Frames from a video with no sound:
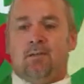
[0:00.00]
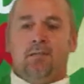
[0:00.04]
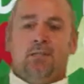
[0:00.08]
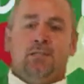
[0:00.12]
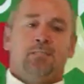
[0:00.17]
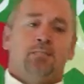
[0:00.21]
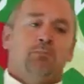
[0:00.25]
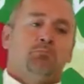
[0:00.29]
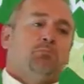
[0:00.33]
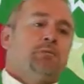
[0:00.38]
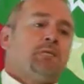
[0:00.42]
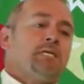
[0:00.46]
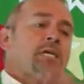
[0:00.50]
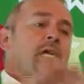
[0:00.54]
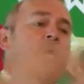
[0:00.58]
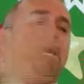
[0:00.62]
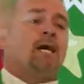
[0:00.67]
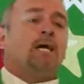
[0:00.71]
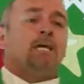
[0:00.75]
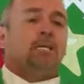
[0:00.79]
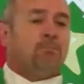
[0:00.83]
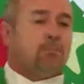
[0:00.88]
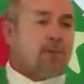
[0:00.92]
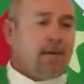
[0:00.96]
It's
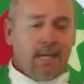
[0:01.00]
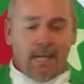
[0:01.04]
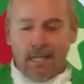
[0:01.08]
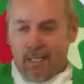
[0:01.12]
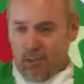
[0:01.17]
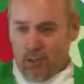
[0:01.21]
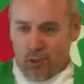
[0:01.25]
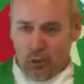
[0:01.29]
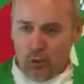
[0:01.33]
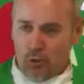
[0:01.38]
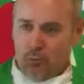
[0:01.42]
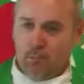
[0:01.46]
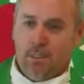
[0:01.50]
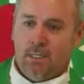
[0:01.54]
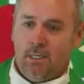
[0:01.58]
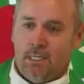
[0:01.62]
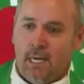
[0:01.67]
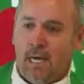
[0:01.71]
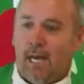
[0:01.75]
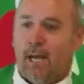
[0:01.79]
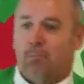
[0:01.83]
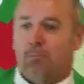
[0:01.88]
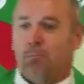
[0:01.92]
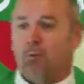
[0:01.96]
beyond my
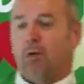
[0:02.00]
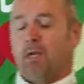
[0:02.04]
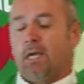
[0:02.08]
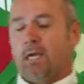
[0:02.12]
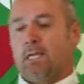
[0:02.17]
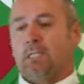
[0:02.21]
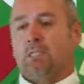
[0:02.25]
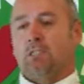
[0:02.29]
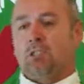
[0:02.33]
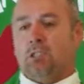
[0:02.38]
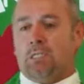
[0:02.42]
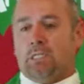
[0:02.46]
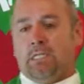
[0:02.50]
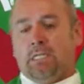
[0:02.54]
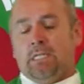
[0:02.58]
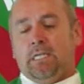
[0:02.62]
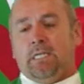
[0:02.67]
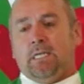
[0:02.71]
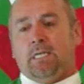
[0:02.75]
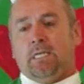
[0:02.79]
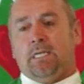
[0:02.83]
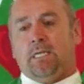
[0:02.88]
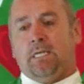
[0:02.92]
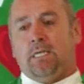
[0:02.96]
human comprehension.